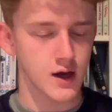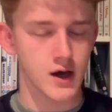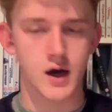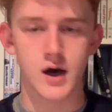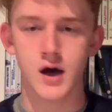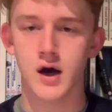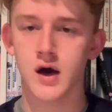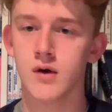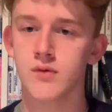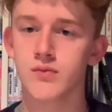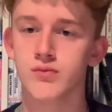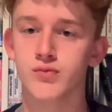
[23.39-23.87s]

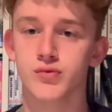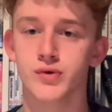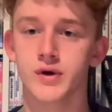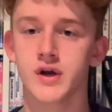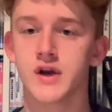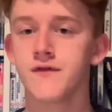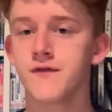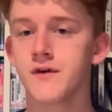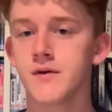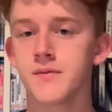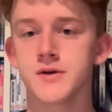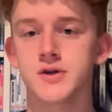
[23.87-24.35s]
of
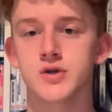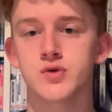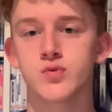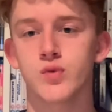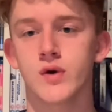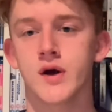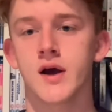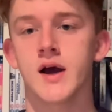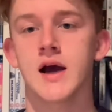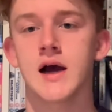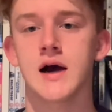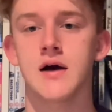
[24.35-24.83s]
refurbished
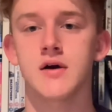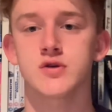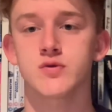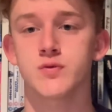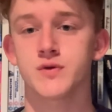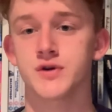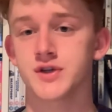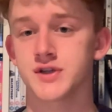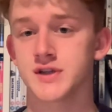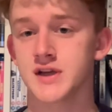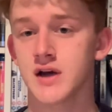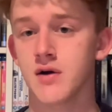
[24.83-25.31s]
warehouse,
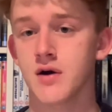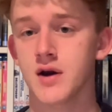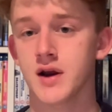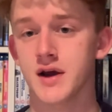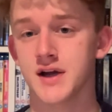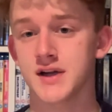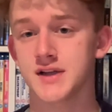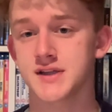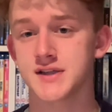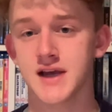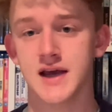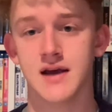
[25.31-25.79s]
which is now
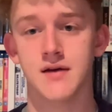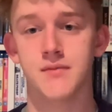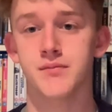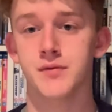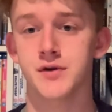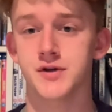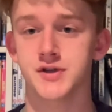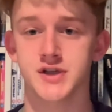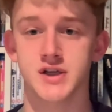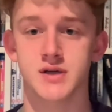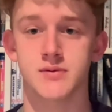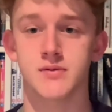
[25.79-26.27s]
like a
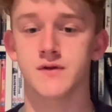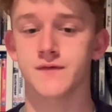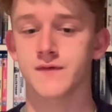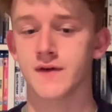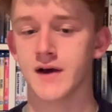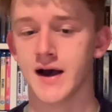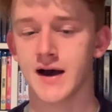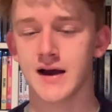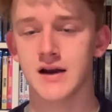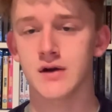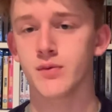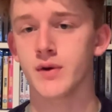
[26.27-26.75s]
temporary cinema for
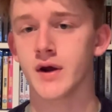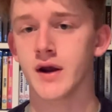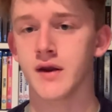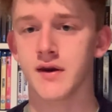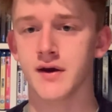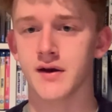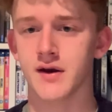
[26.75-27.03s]
Halloween,